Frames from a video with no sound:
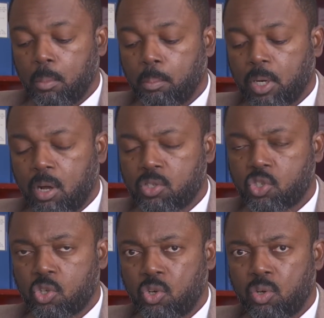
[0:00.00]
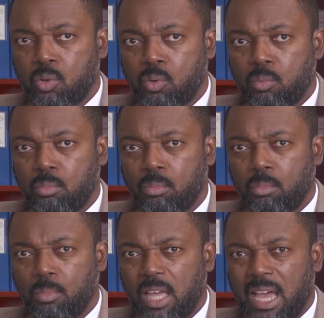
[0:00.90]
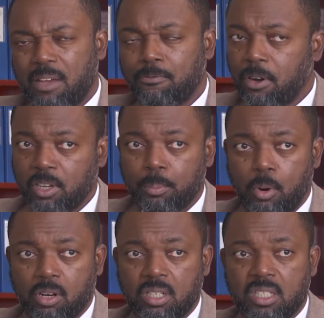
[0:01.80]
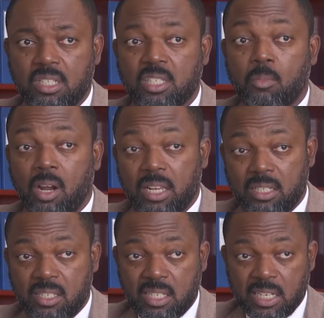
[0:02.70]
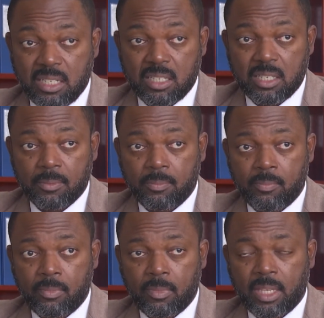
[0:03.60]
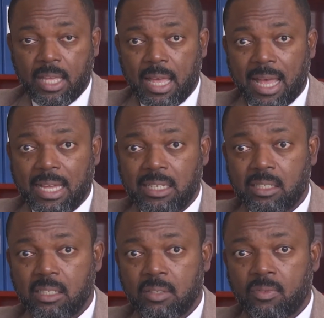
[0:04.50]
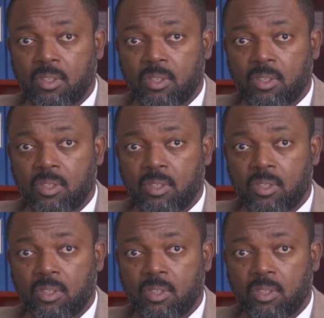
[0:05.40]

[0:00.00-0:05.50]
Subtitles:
but also, very importantly, small island states. And